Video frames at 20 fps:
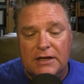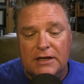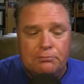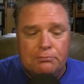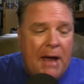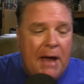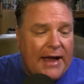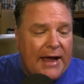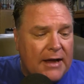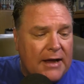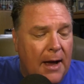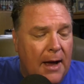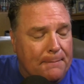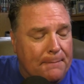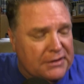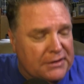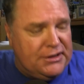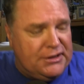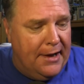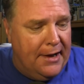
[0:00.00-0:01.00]
back up
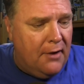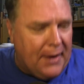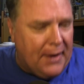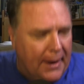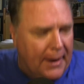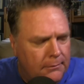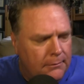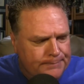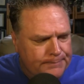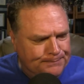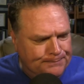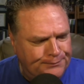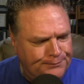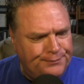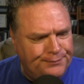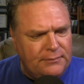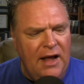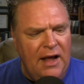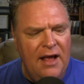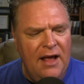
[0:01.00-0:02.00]
and say, okay,
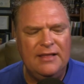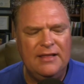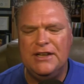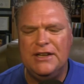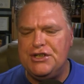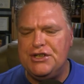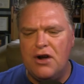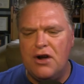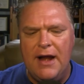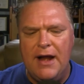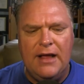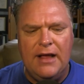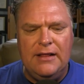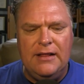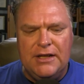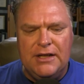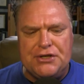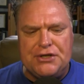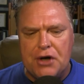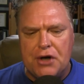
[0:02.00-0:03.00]
let's try
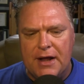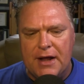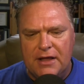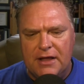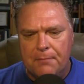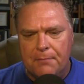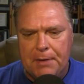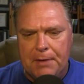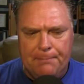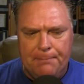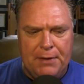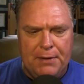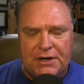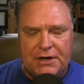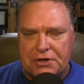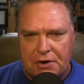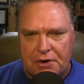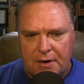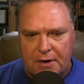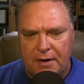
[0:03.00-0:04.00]
to get the big
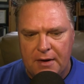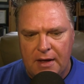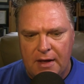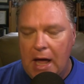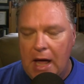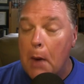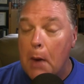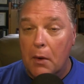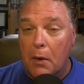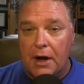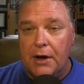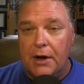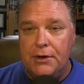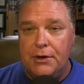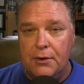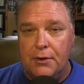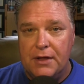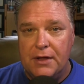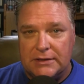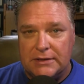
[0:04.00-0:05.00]
picture. And we're going to
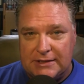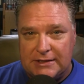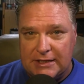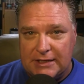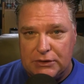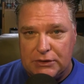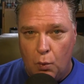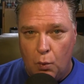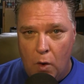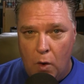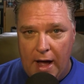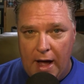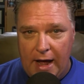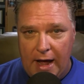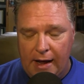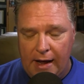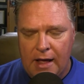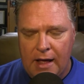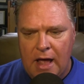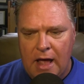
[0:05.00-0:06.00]
do this
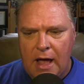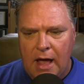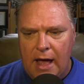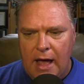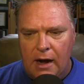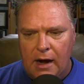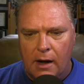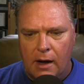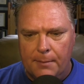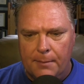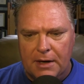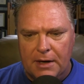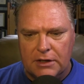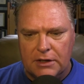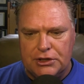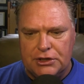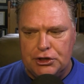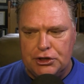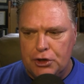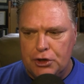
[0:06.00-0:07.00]
way, and I'm going to
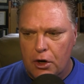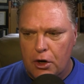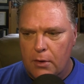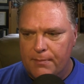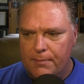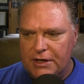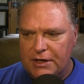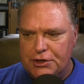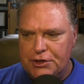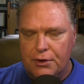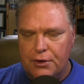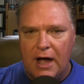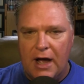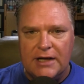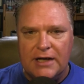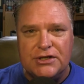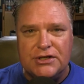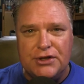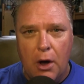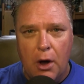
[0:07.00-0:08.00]
assume that you
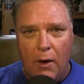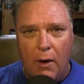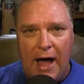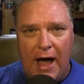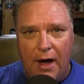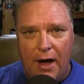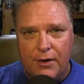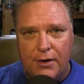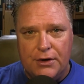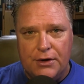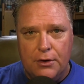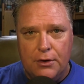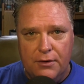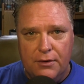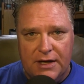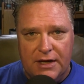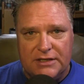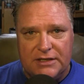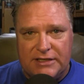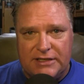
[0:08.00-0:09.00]
guys know how to do
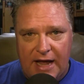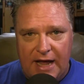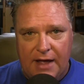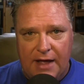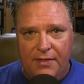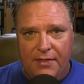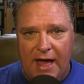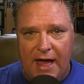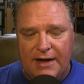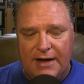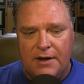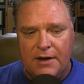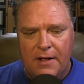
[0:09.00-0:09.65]
this and that